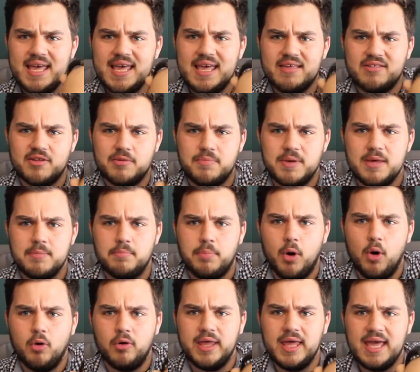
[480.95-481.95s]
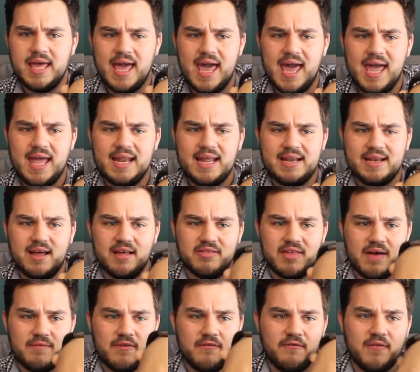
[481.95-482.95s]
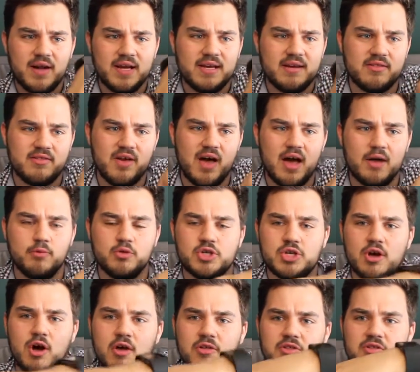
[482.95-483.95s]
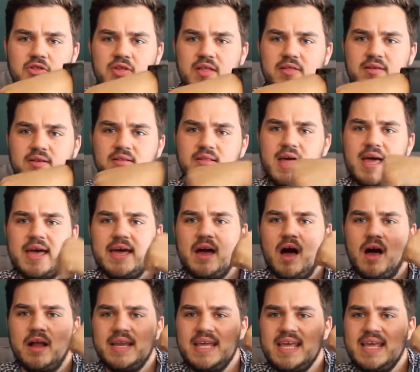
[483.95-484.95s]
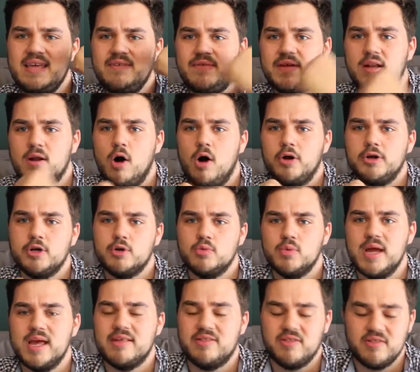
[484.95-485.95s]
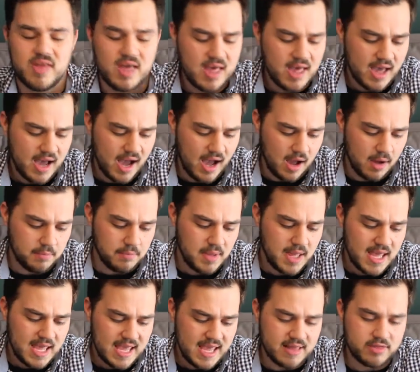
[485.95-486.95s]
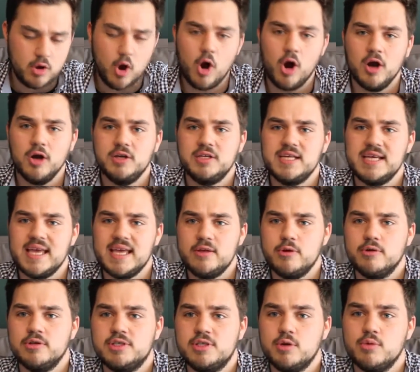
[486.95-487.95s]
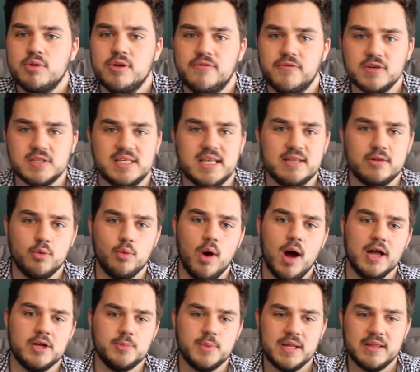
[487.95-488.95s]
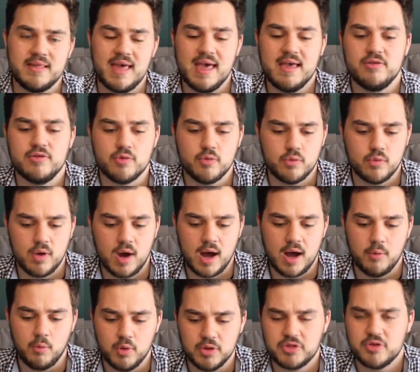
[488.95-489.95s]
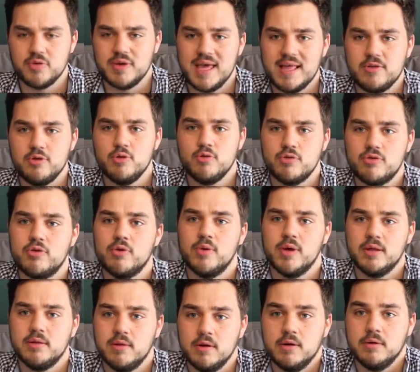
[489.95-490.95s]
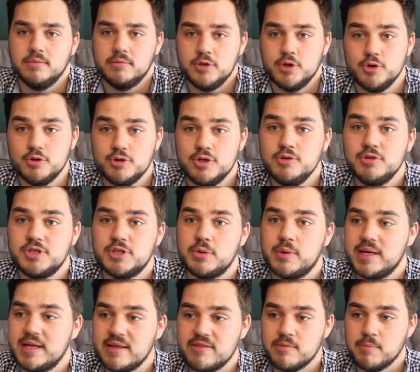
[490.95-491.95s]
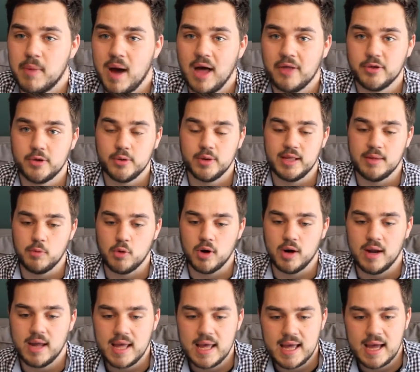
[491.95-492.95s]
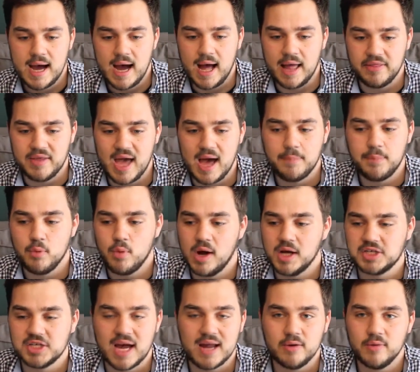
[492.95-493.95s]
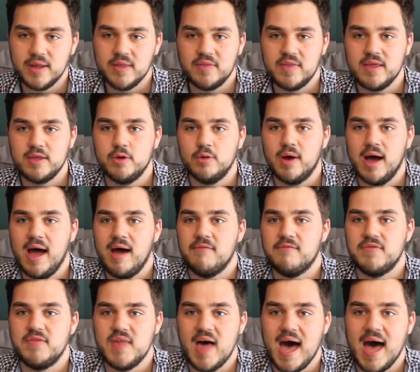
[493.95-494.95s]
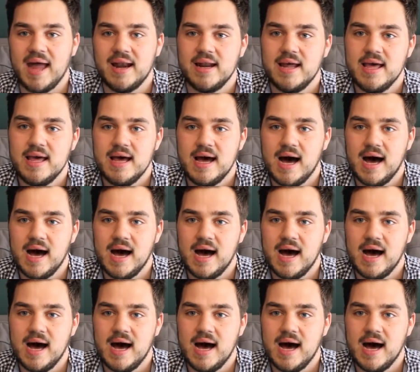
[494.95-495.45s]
is a bit bulky, and it does have a funny design which causes it to lay uneven on your wrist. It's hard to get used to when you first get the watch, but it takes, once you get used to it, you're used to it. It doesn't bother you anymore. The Apple Watch, I don't even think you'll have that